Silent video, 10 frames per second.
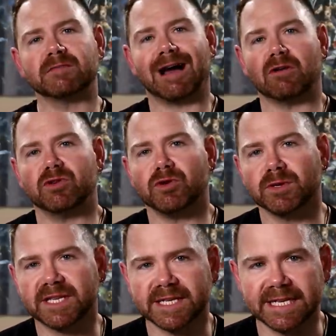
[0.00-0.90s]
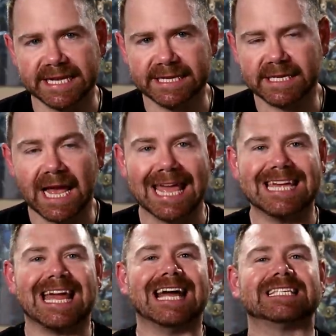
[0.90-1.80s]
of how you use disease,
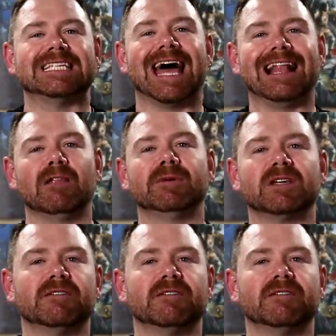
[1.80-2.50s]
it adds an element